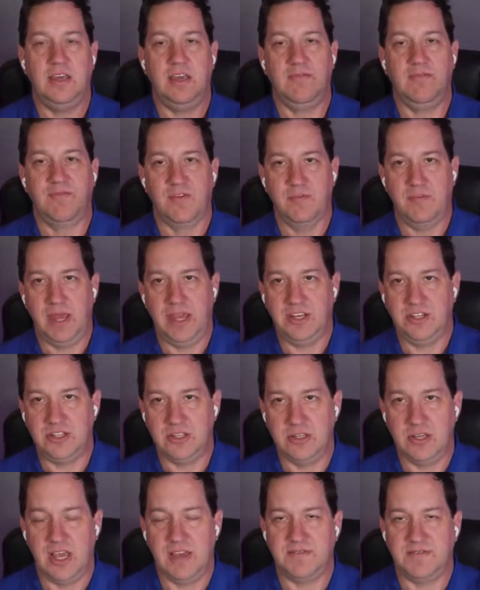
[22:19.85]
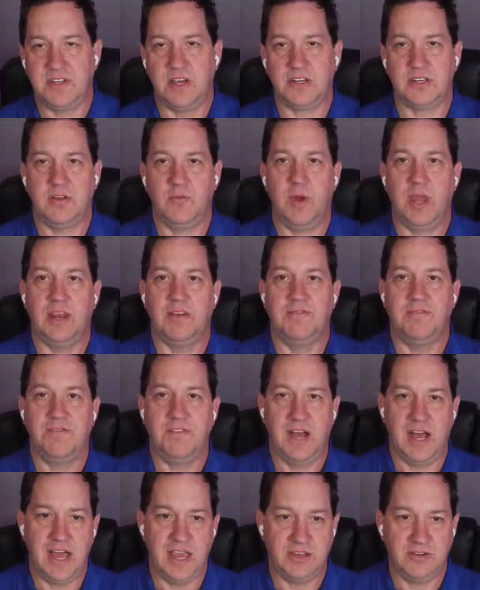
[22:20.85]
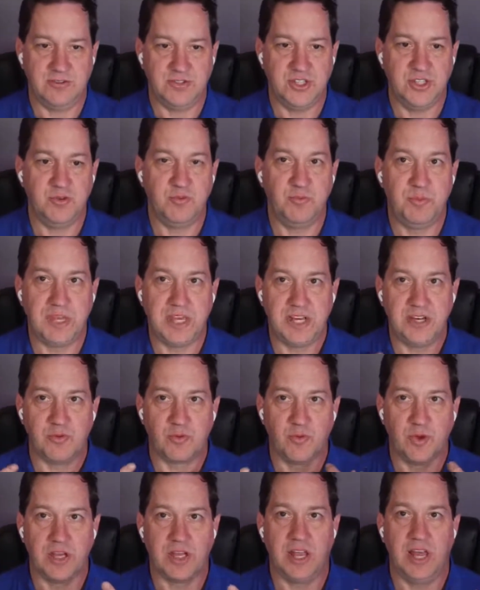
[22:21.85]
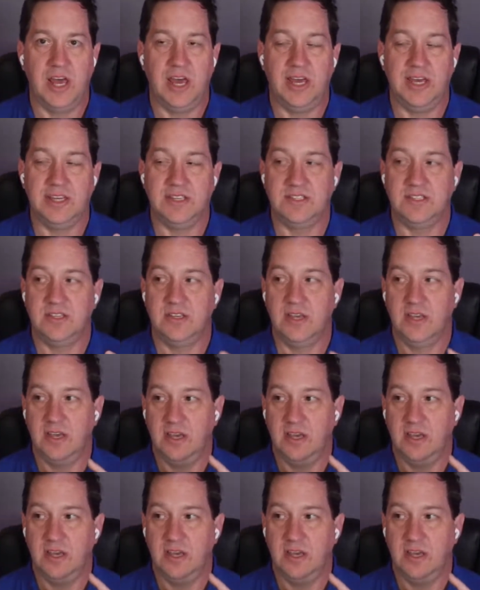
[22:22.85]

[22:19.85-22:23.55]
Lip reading: information you have tucked away in files, you begin to realize,